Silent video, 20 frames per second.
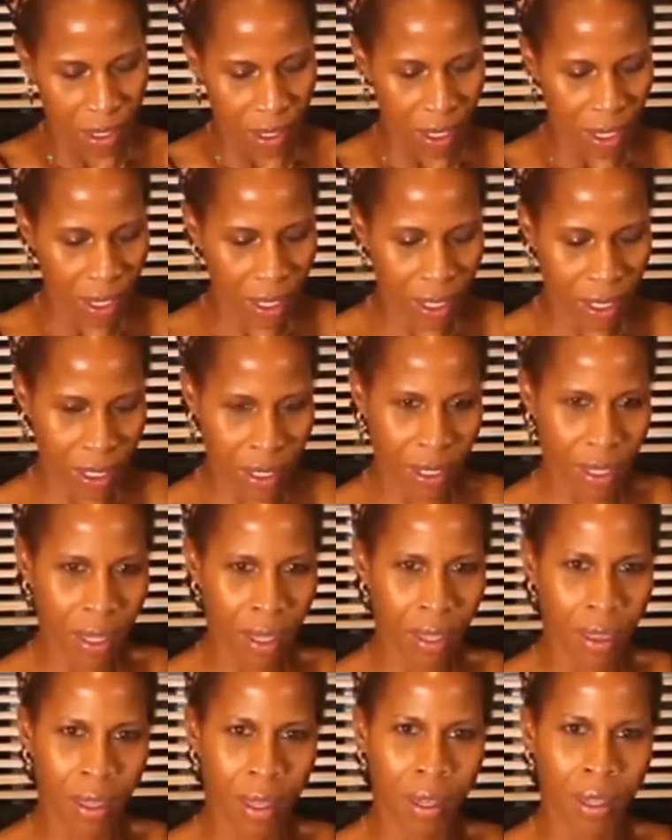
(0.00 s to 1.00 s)
I just
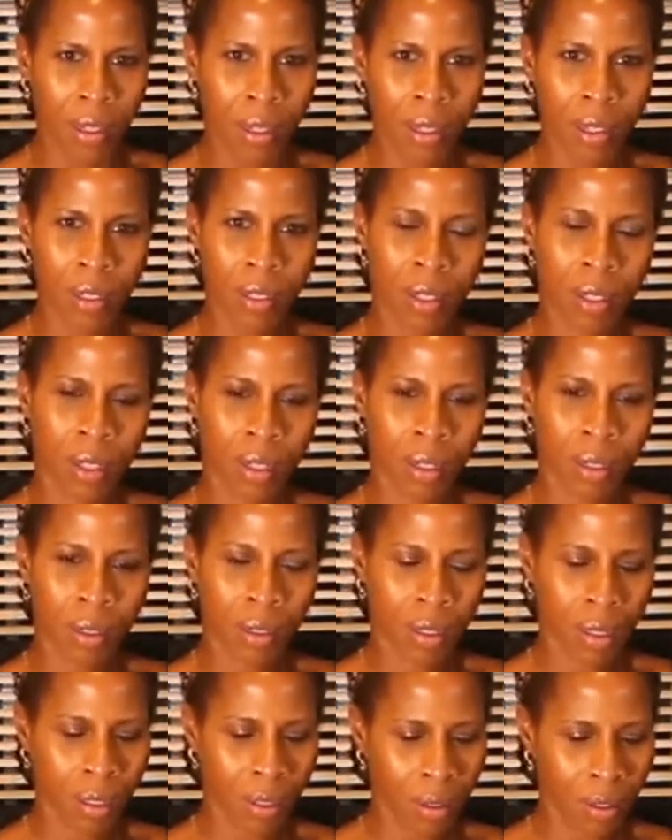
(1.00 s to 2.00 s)
think they need to
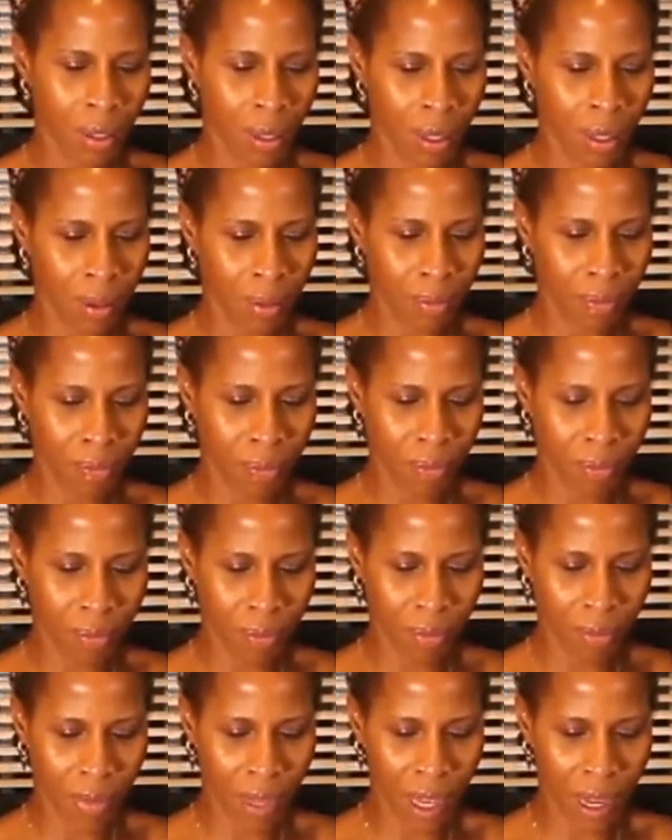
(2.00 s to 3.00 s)

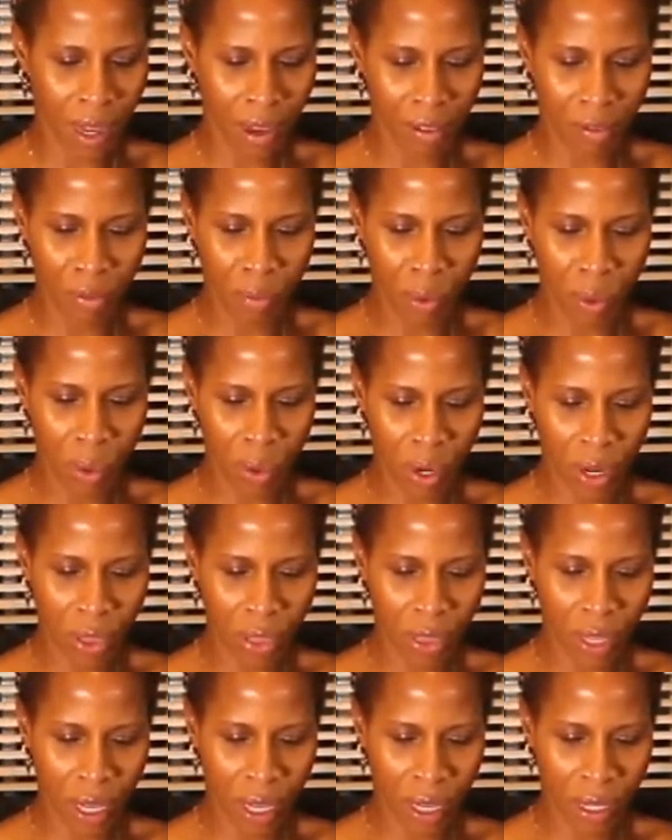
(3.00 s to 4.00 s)
have more
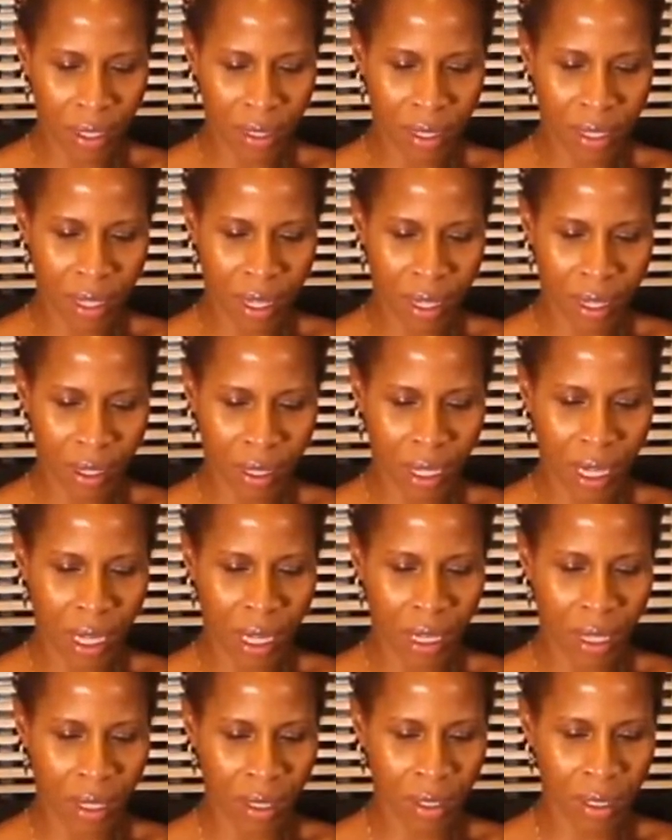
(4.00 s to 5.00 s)
things that are
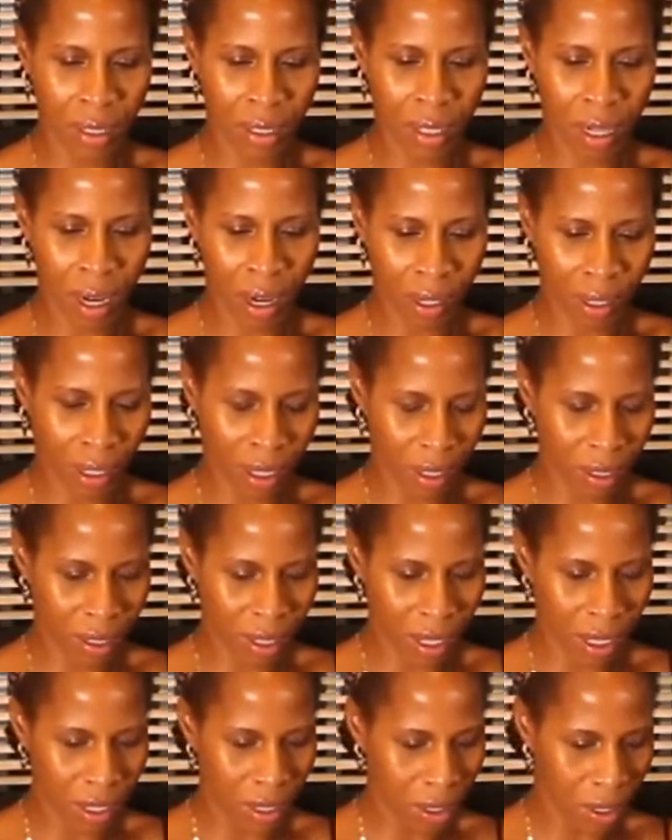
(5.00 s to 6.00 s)
catered to darker
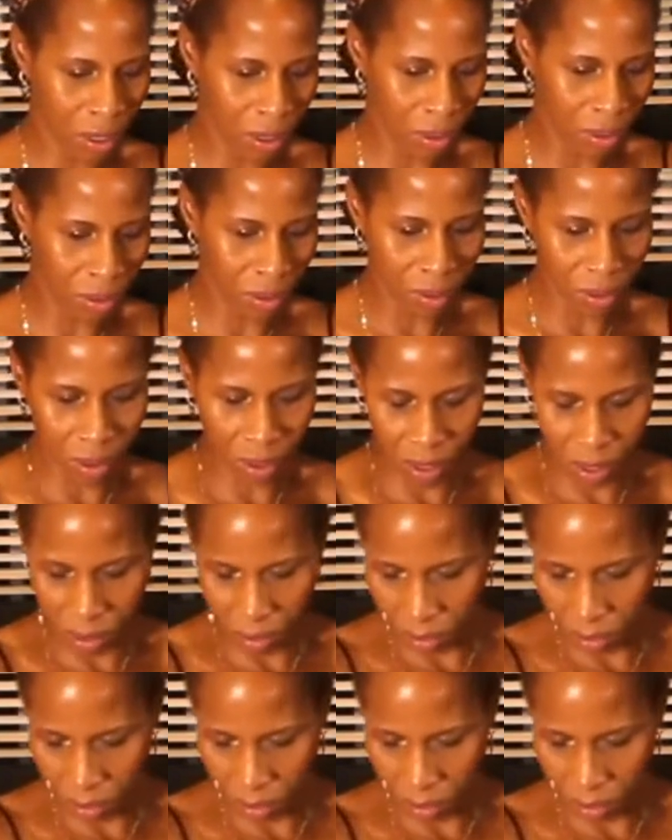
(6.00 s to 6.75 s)
skin tones.